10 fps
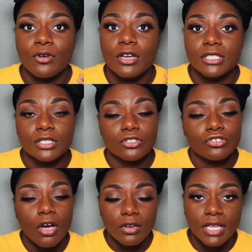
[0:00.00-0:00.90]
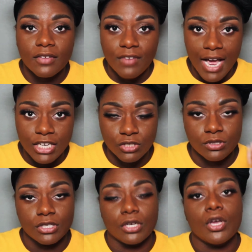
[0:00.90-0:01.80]
going to strongly advise you
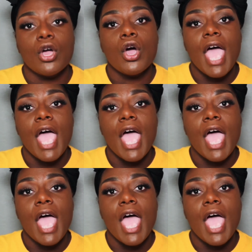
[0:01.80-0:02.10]
to